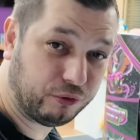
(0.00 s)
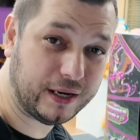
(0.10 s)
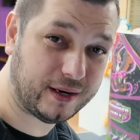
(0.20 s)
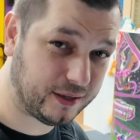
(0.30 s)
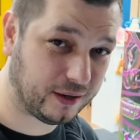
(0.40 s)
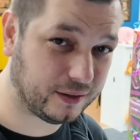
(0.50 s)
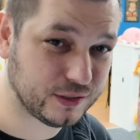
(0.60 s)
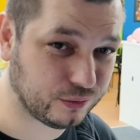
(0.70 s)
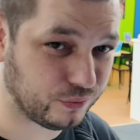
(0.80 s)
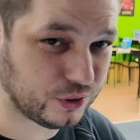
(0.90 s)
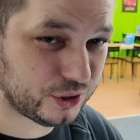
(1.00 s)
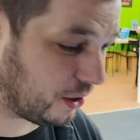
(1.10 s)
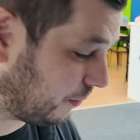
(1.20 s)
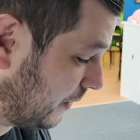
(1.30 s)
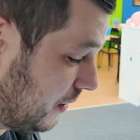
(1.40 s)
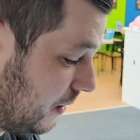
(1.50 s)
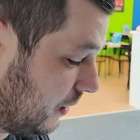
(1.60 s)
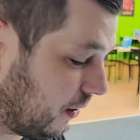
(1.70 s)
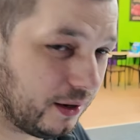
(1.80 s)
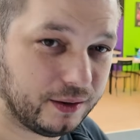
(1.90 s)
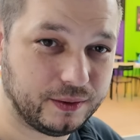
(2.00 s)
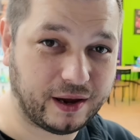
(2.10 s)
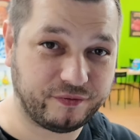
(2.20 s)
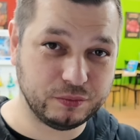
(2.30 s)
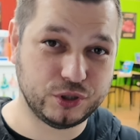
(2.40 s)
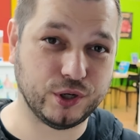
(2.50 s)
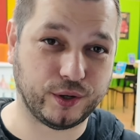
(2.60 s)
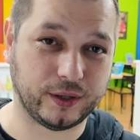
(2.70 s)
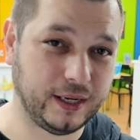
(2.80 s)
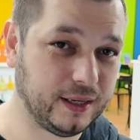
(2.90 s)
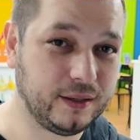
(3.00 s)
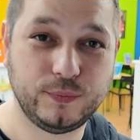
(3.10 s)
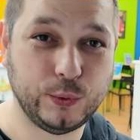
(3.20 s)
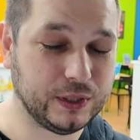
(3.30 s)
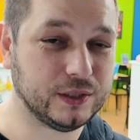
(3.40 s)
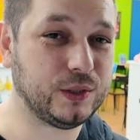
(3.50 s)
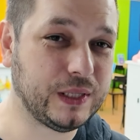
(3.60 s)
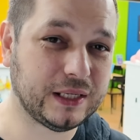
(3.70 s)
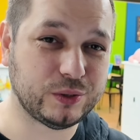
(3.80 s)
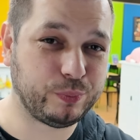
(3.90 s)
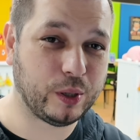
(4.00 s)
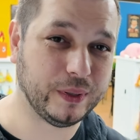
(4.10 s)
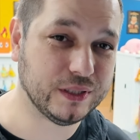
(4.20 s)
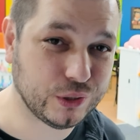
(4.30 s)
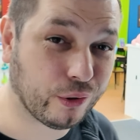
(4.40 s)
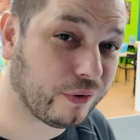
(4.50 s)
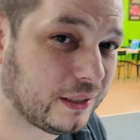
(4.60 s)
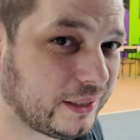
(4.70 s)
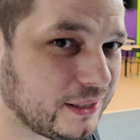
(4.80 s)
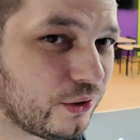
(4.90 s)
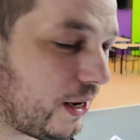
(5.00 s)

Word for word: graded cards through the shop, and have them shown on here, you can do that. Just pop in store and I'll let you know